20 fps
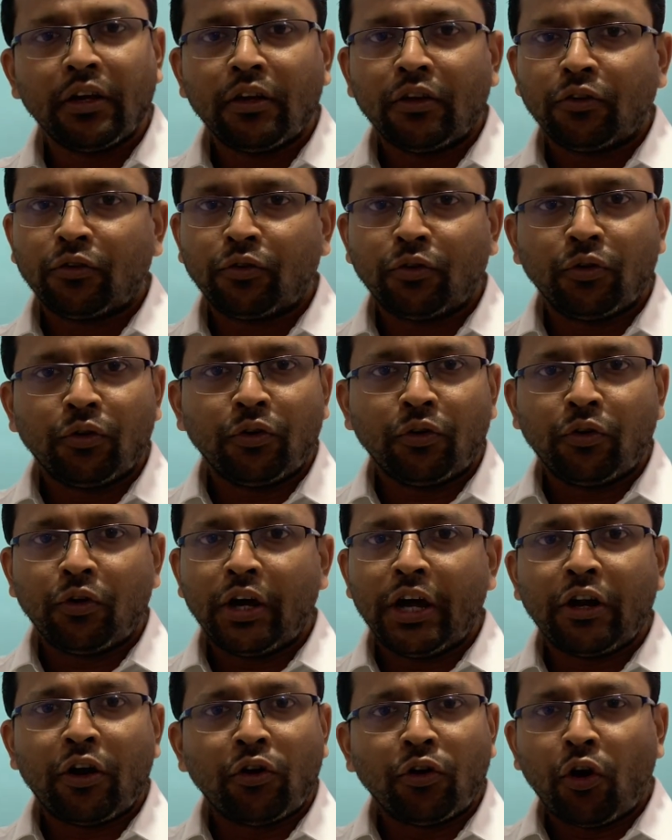So
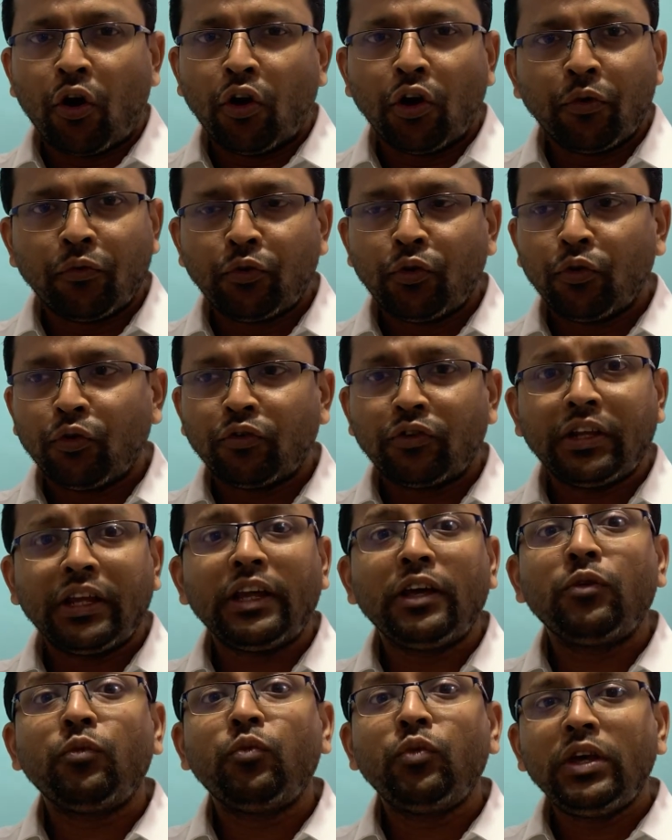around all of those
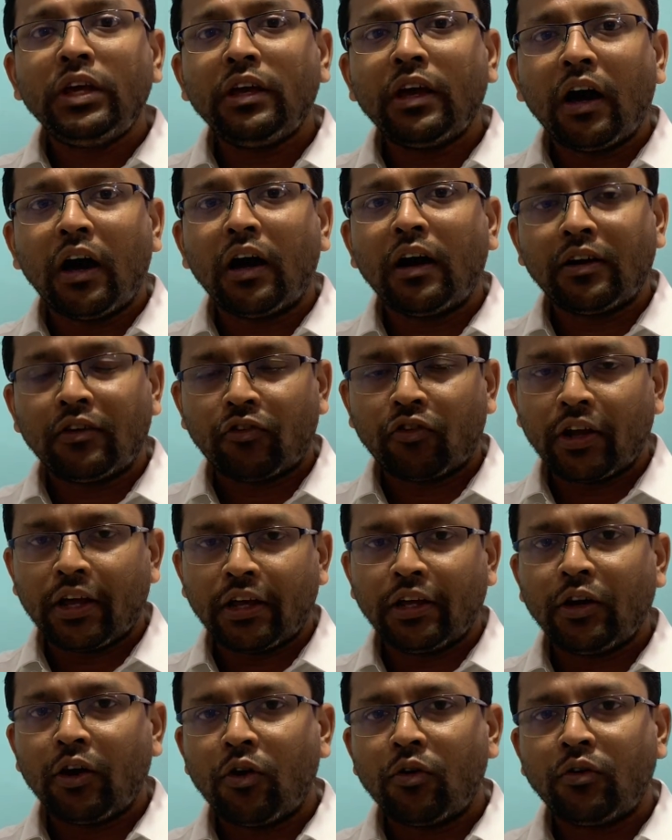things, we are
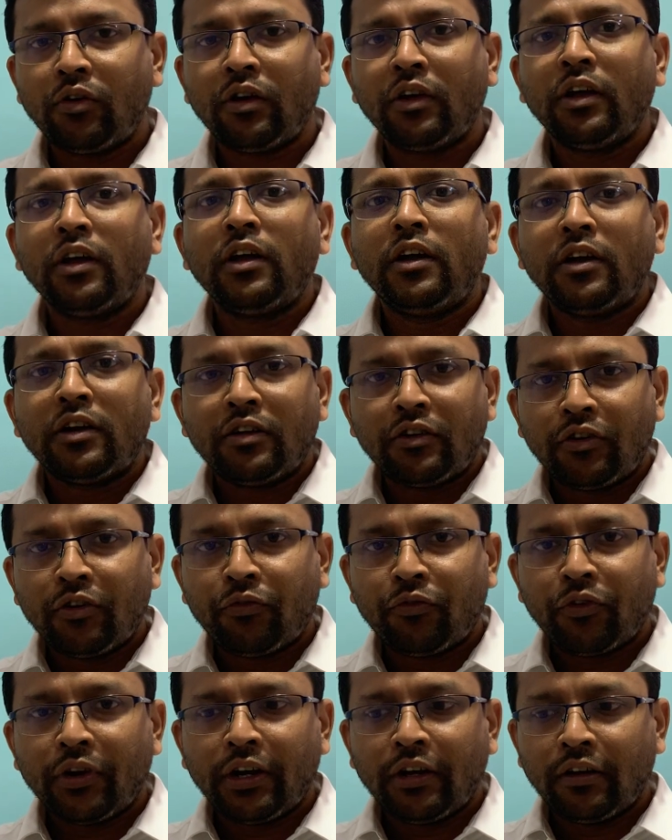trying out
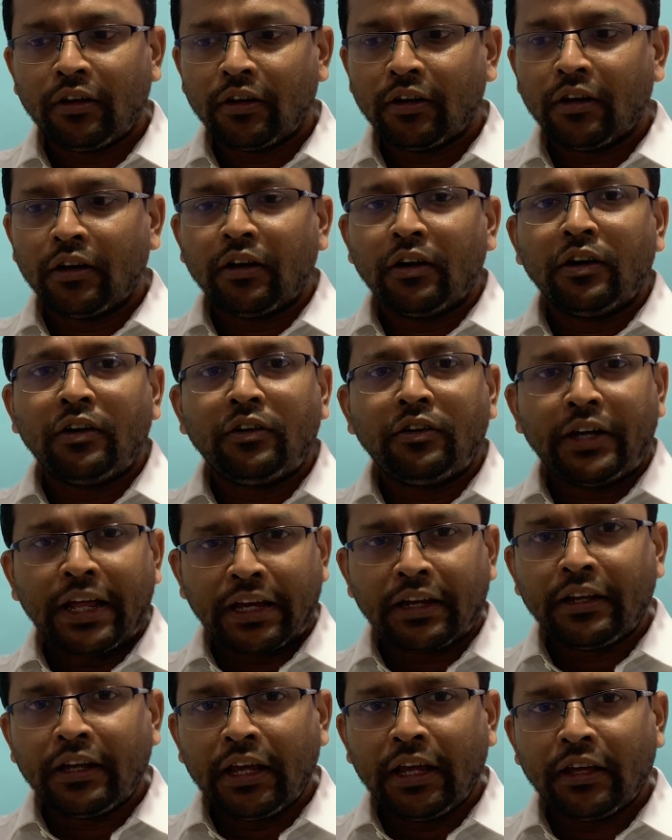different
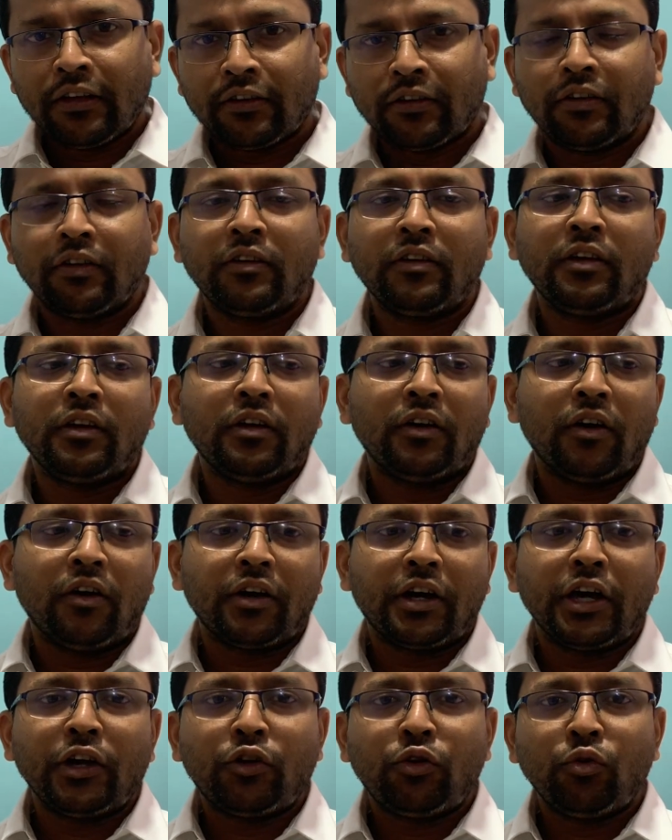techniques,
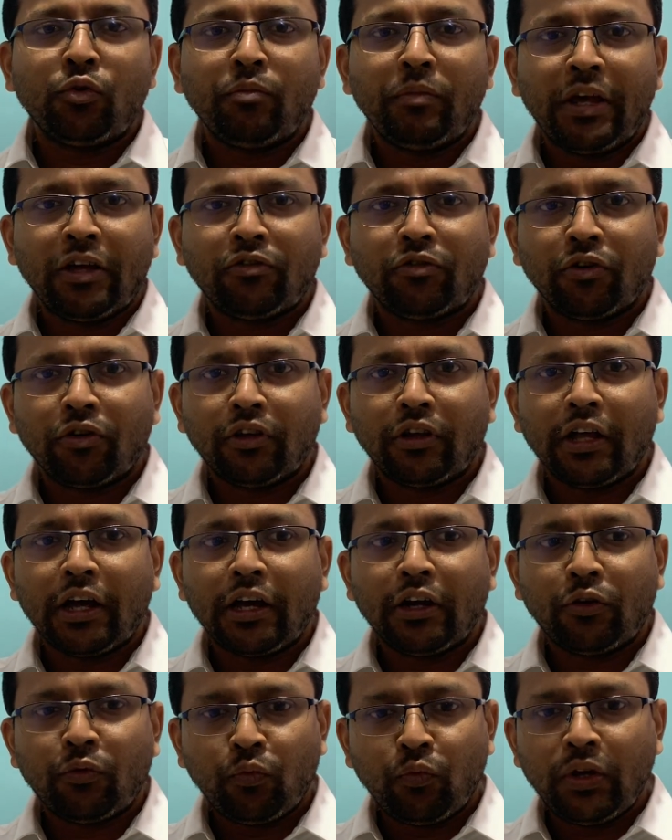okay, to make sure
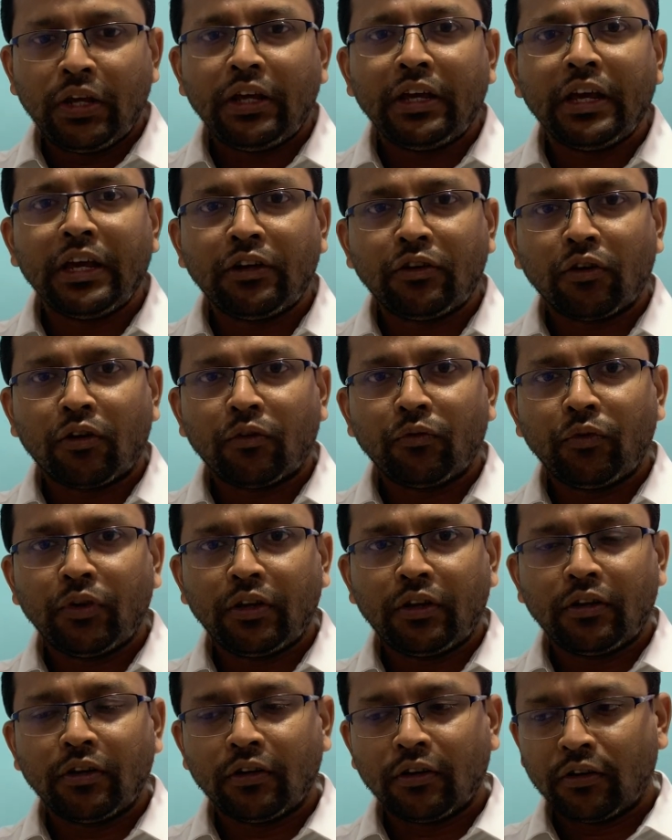that we hit on
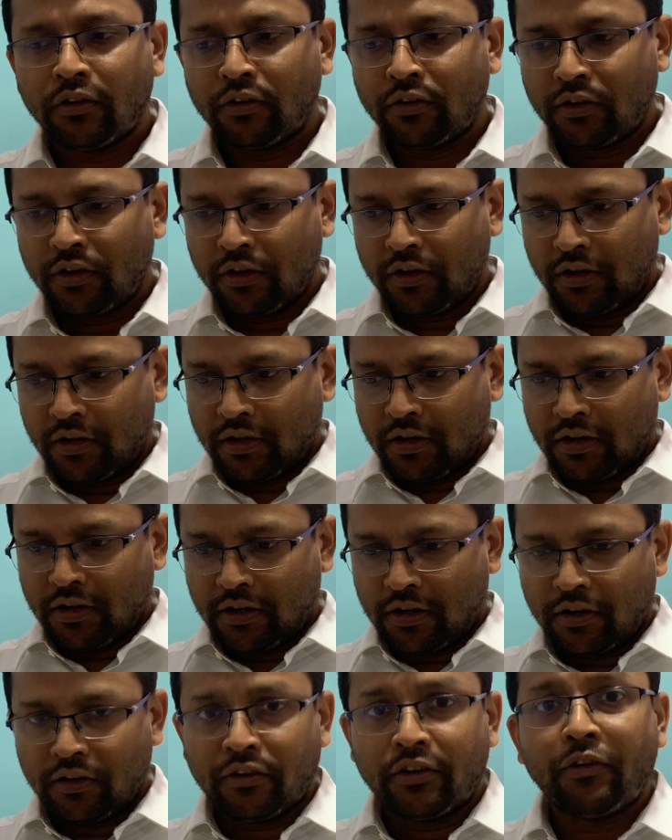with the
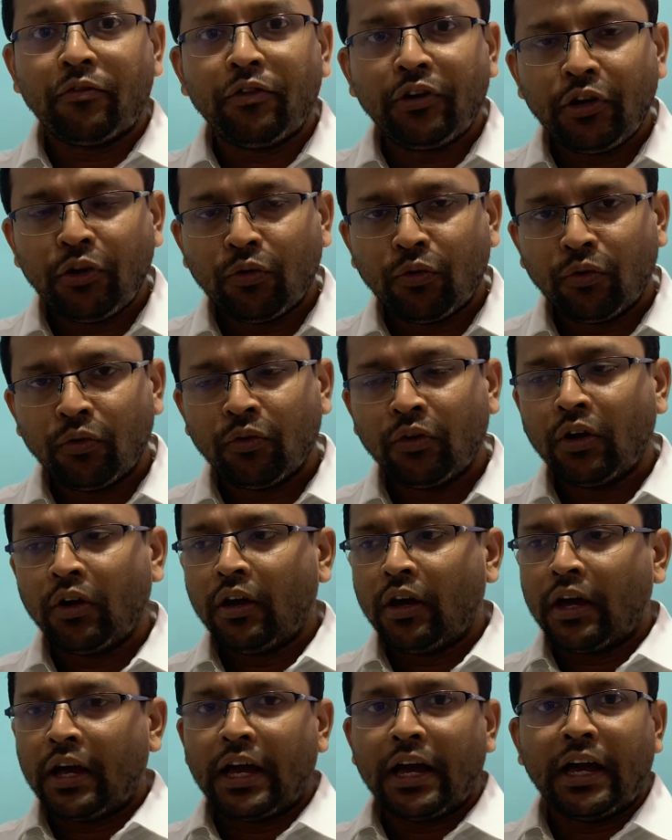revenue,
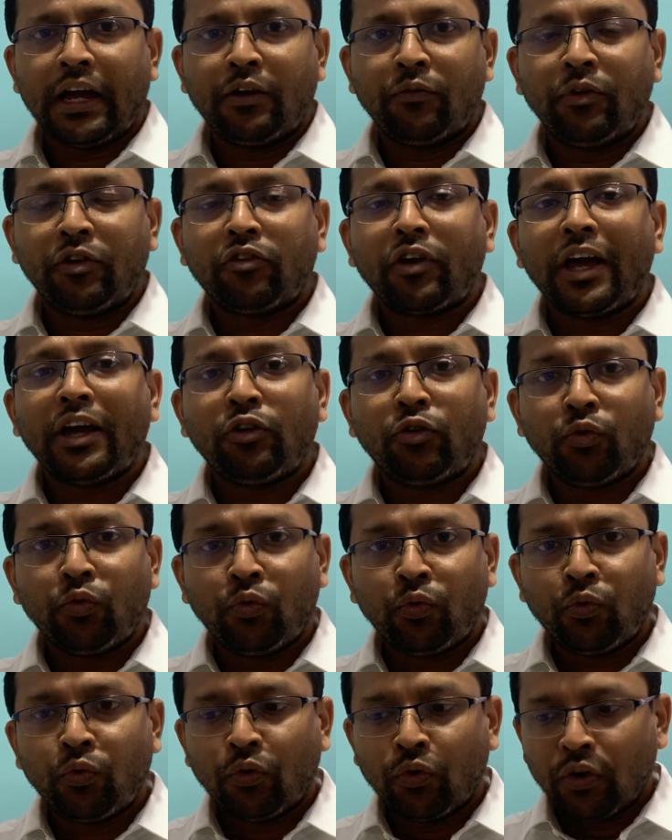and we try
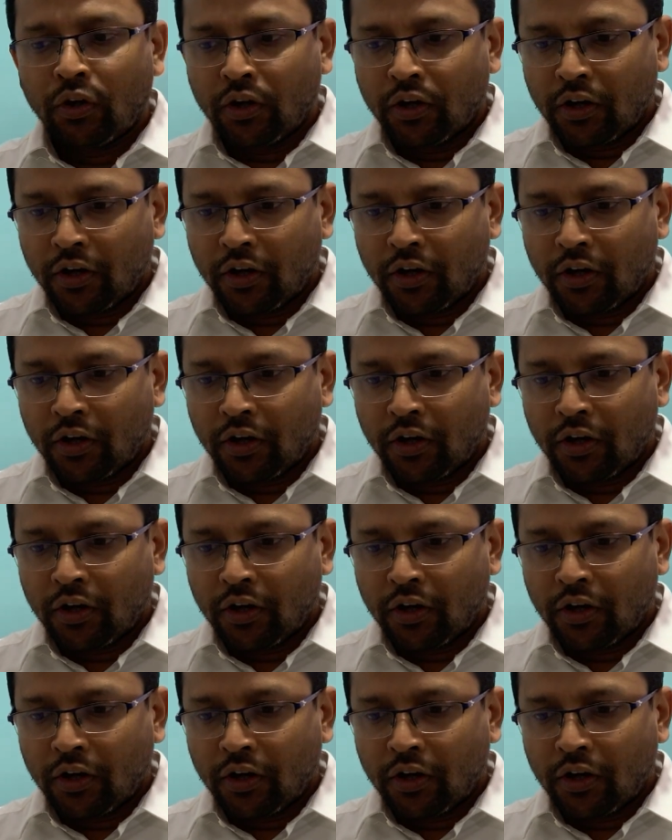to